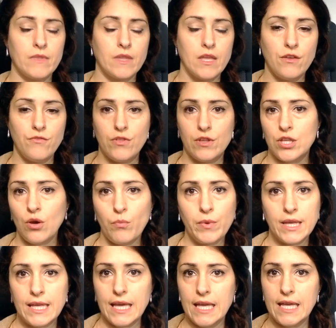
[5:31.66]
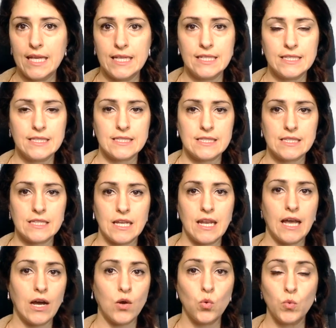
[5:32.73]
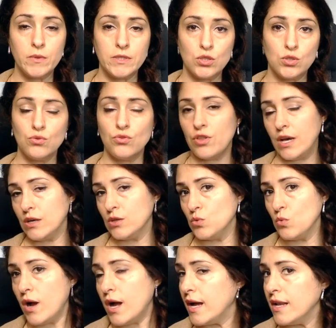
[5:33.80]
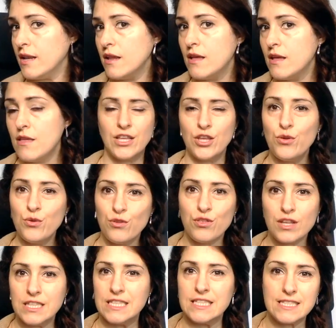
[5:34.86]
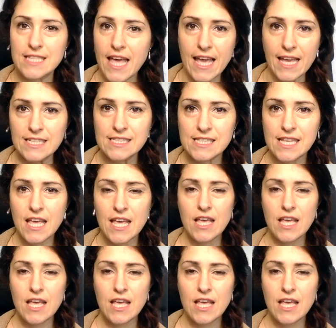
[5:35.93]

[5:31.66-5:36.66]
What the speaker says: If the topic is la juventud actual, the youth these days,